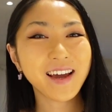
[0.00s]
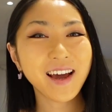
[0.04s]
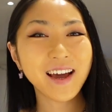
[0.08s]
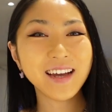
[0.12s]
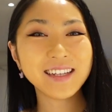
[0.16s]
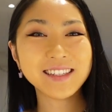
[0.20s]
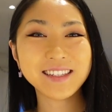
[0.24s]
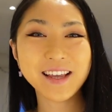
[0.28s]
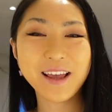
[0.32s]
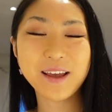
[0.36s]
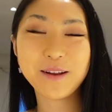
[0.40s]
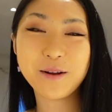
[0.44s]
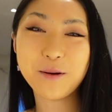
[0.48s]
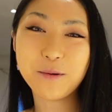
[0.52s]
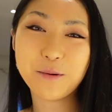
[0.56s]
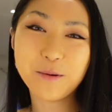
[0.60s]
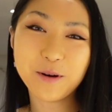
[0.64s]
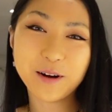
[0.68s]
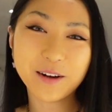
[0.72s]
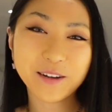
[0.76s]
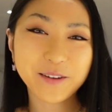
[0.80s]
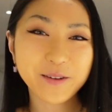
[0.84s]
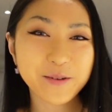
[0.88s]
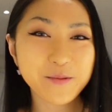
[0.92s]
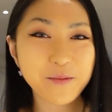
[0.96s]
guys, and
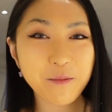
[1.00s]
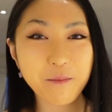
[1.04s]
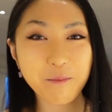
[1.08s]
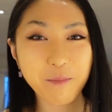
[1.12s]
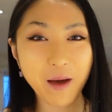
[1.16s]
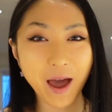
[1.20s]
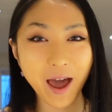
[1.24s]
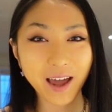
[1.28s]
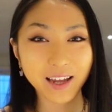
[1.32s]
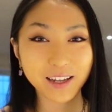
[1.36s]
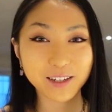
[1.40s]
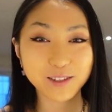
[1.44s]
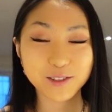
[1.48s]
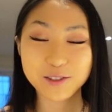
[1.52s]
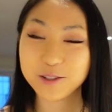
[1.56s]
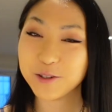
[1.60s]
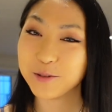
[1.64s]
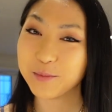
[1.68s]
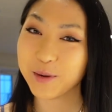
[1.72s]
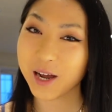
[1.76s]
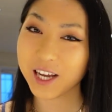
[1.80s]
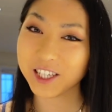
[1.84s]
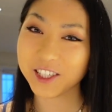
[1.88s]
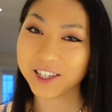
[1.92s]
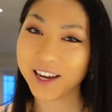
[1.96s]
welcome back to
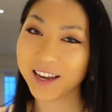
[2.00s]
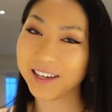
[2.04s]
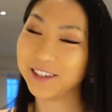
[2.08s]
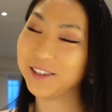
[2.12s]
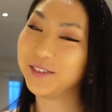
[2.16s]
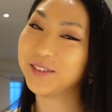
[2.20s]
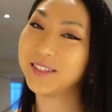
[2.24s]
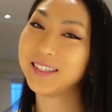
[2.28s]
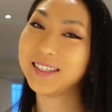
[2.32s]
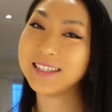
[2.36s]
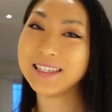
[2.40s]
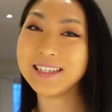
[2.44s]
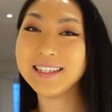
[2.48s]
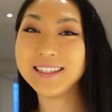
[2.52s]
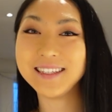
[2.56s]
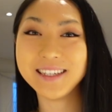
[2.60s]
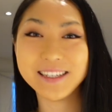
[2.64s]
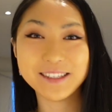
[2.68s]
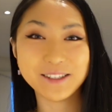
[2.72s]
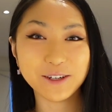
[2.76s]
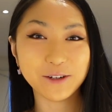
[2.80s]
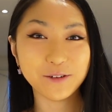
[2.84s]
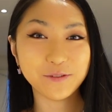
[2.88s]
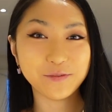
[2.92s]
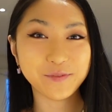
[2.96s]
my channel
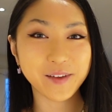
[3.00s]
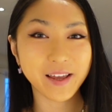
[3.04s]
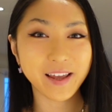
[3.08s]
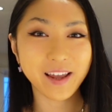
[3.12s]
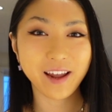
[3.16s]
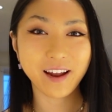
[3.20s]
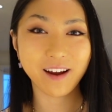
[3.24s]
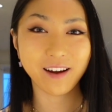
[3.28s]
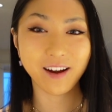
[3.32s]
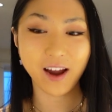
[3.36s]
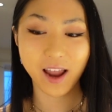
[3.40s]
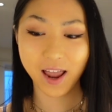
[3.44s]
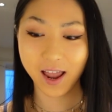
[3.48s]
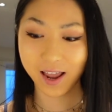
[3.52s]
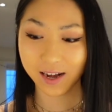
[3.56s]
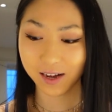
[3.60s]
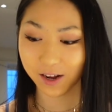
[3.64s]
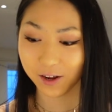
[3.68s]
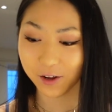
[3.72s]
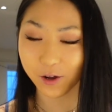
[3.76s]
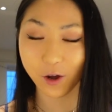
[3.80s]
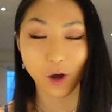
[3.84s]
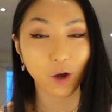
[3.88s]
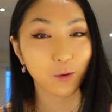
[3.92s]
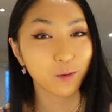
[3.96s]
CZ.fit here, and
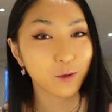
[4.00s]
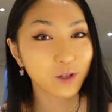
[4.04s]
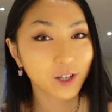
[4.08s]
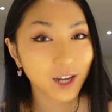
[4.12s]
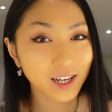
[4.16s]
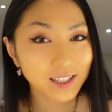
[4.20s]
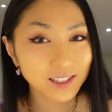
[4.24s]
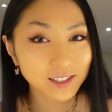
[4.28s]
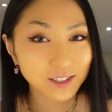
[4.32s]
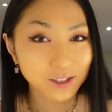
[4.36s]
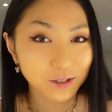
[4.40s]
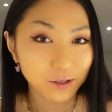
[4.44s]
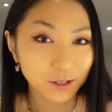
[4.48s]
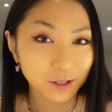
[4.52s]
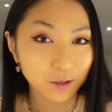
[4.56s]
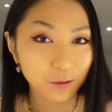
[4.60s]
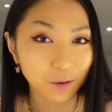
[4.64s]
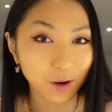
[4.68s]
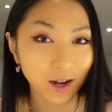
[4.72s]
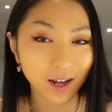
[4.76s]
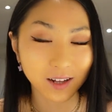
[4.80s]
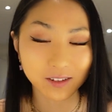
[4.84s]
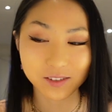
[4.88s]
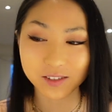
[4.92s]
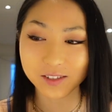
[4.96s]
I hope you guys are doing
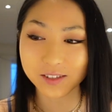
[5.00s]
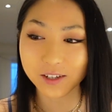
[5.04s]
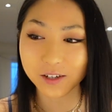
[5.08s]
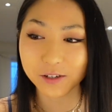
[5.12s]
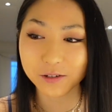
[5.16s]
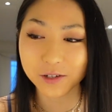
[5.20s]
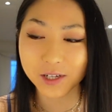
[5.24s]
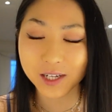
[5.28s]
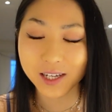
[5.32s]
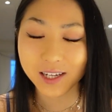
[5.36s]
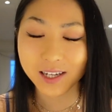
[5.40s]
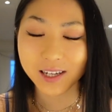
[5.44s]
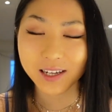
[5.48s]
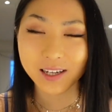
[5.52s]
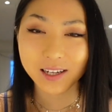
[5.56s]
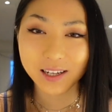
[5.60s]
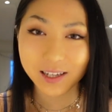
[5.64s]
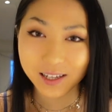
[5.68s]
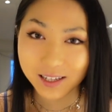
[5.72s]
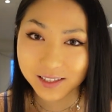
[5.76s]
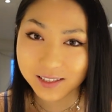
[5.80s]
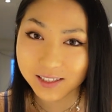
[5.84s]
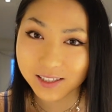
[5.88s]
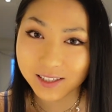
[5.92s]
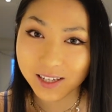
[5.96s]
well. So
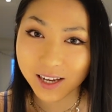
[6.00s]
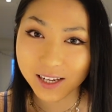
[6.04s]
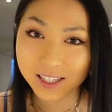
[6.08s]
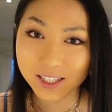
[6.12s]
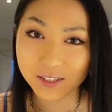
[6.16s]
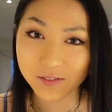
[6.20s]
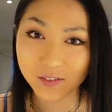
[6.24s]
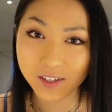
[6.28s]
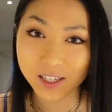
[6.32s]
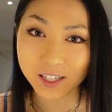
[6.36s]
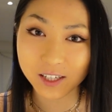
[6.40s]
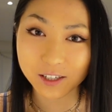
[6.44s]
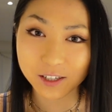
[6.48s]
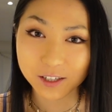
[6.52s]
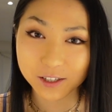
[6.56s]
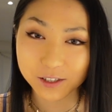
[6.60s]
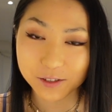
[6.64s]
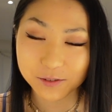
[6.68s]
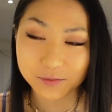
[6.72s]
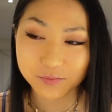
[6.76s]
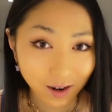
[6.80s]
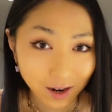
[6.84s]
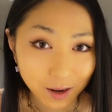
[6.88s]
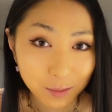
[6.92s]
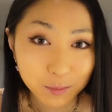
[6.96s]
in today's
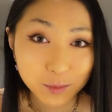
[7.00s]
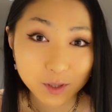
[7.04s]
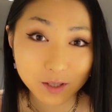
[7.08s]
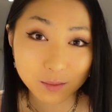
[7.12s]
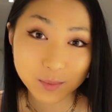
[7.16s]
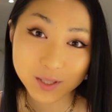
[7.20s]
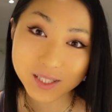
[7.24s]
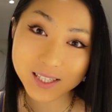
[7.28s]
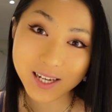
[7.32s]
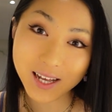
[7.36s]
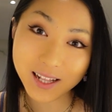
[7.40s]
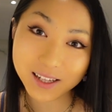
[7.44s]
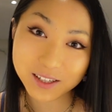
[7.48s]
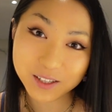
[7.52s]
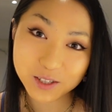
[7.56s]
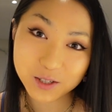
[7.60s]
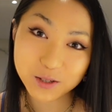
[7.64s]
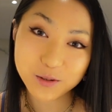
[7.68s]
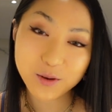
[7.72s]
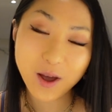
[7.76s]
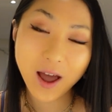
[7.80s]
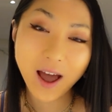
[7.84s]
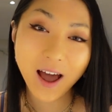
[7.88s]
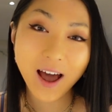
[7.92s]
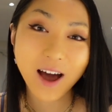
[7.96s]
video, I'm going to be telling
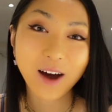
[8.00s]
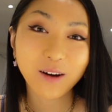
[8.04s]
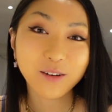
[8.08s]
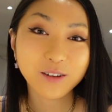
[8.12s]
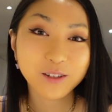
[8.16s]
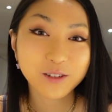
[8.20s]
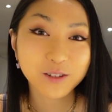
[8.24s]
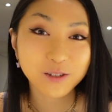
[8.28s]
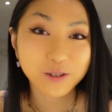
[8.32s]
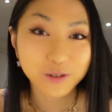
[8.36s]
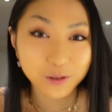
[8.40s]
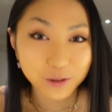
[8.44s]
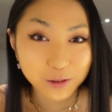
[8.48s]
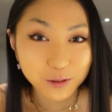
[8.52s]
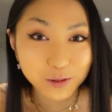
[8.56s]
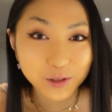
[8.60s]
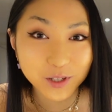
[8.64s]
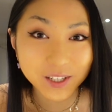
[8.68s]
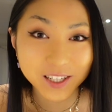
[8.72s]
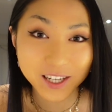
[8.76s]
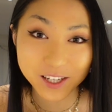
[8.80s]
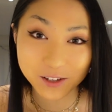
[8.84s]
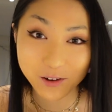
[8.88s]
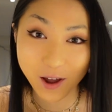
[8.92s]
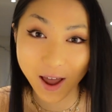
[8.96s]
you how you
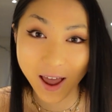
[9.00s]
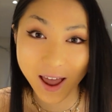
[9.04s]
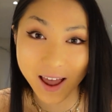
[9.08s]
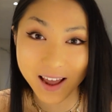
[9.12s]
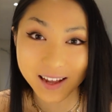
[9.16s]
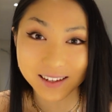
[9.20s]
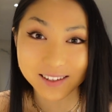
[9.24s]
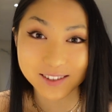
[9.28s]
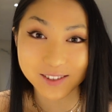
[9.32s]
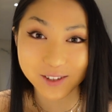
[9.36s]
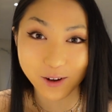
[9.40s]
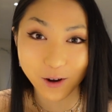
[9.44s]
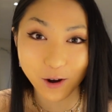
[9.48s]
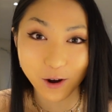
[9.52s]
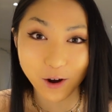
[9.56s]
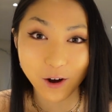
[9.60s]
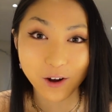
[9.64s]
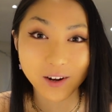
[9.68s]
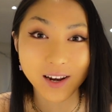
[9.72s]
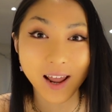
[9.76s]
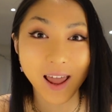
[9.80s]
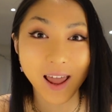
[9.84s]
could get your hands on